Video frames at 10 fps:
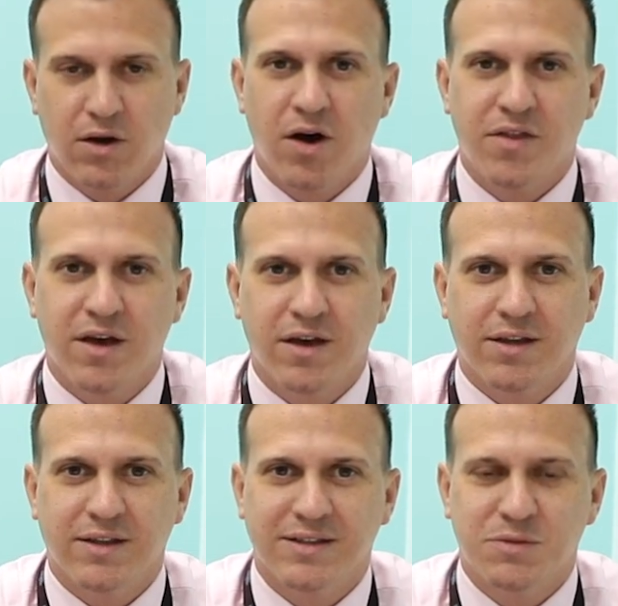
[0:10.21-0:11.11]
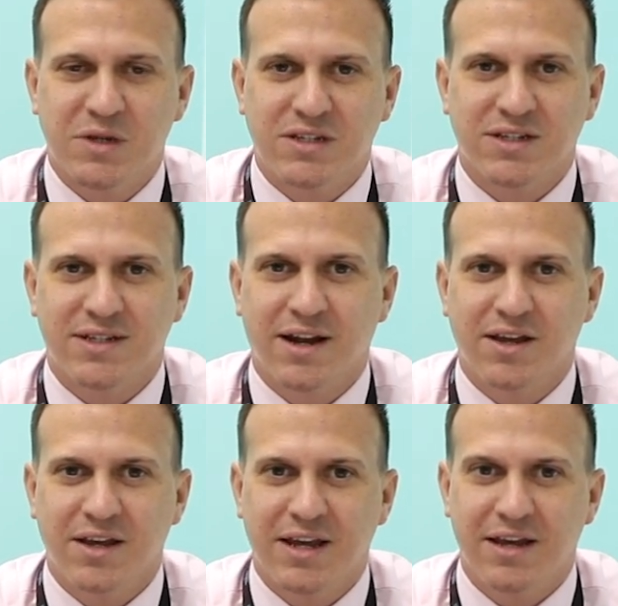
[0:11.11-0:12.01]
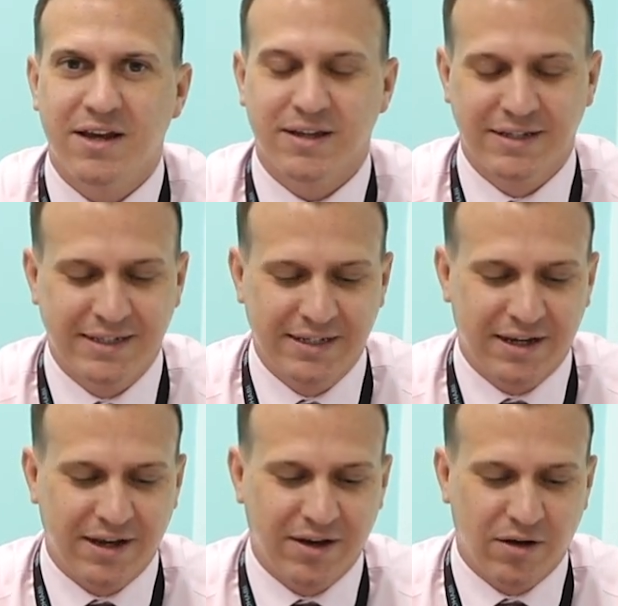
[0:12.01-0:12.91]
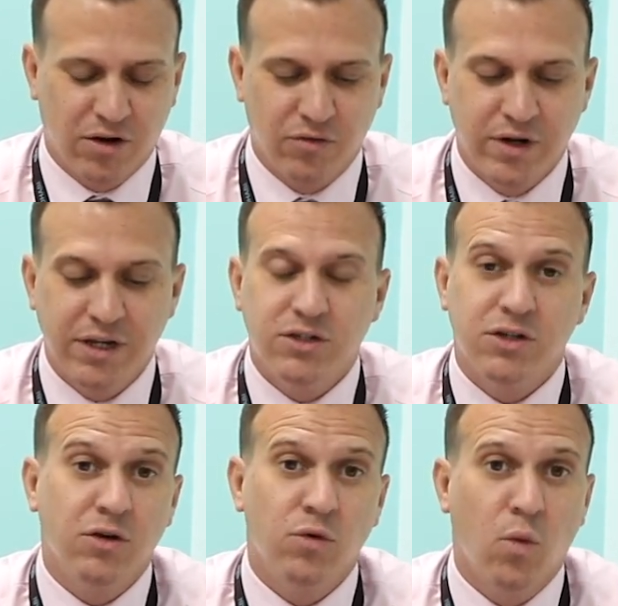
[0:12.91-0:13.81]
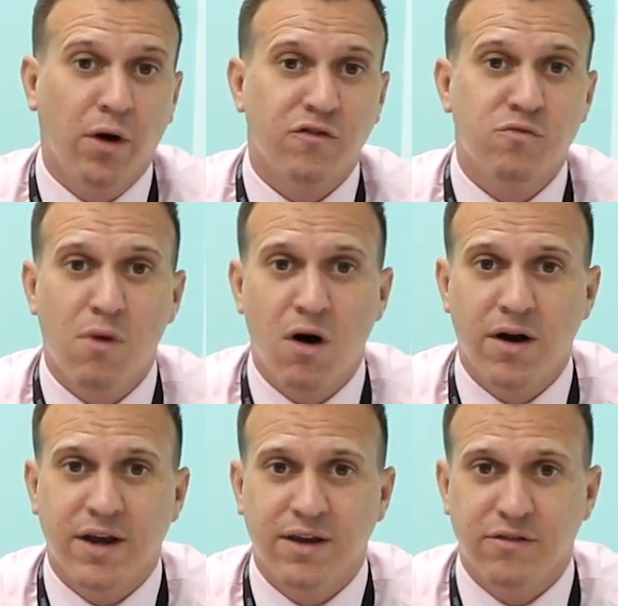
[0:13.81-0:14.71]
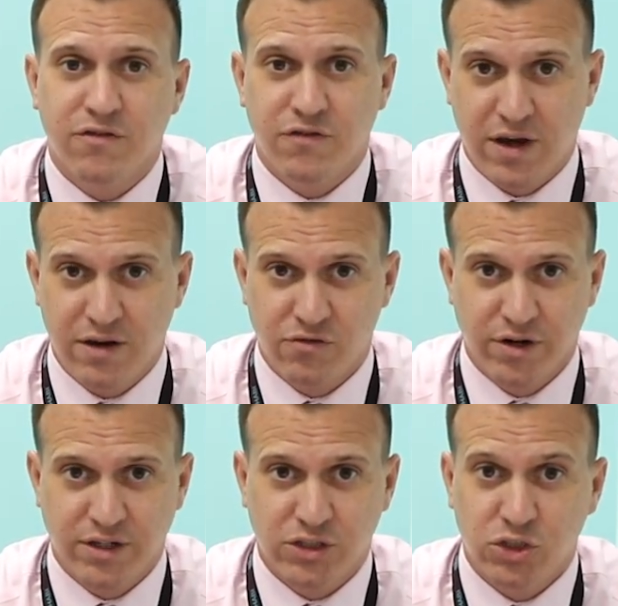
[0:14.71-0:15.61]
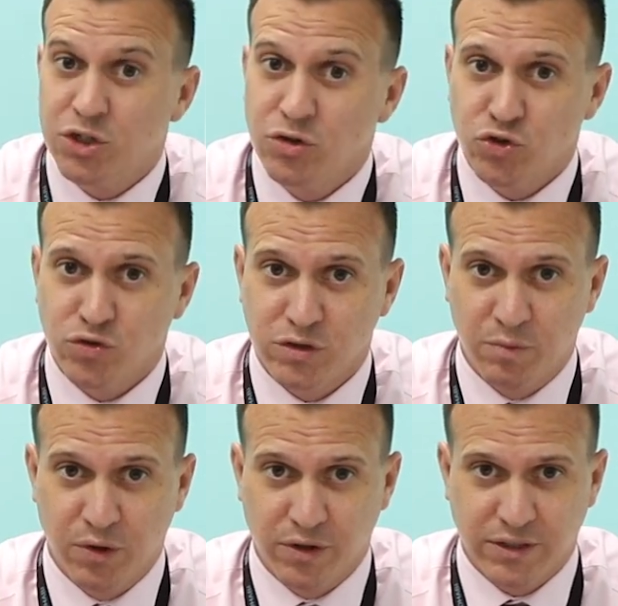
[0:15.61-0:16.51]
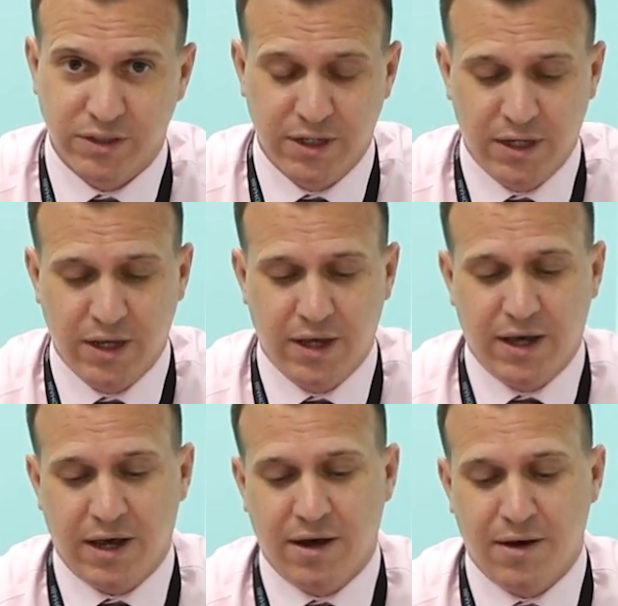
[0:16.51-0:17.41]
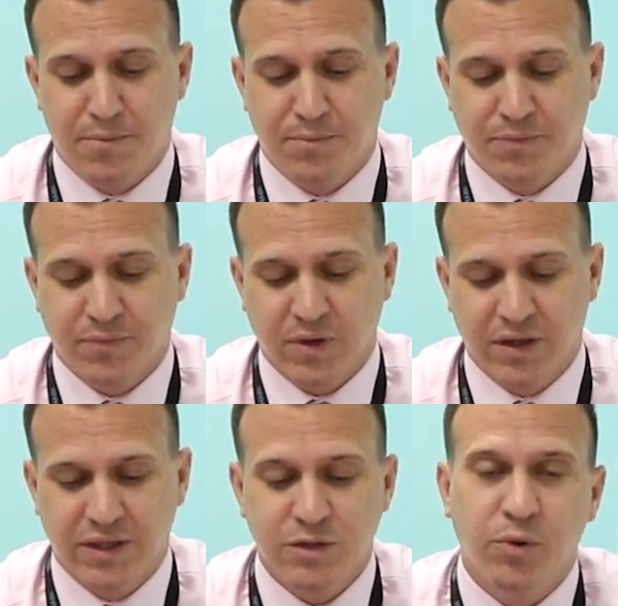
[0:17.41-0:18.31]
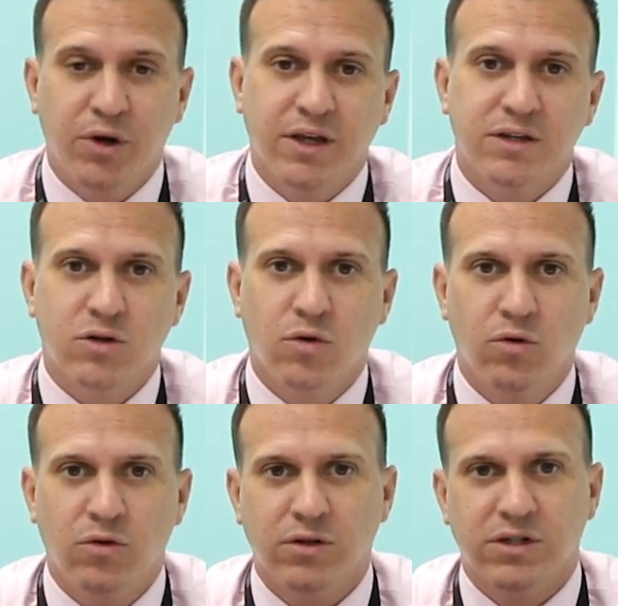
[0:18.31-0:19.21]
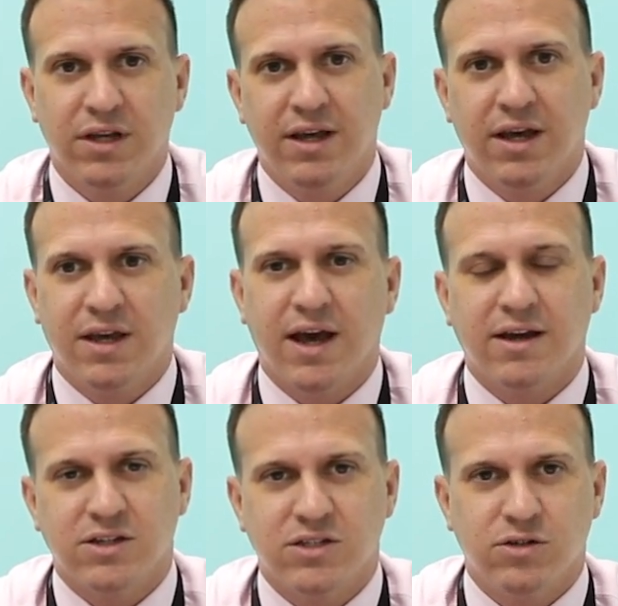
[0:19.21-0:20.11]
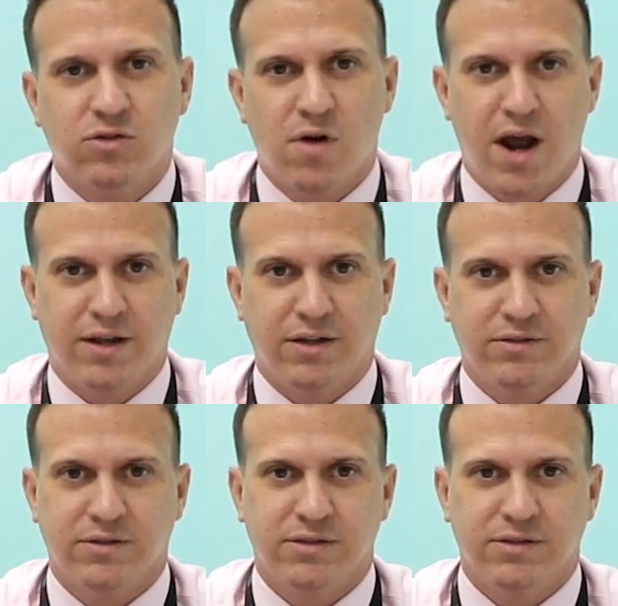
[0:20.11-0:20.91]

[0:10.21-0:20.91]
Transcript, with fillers: Hi there, it's Mr Stanier here. Uh, I'm going to read you one of my favourite children's books. Um, this book is called Gangsta Granny,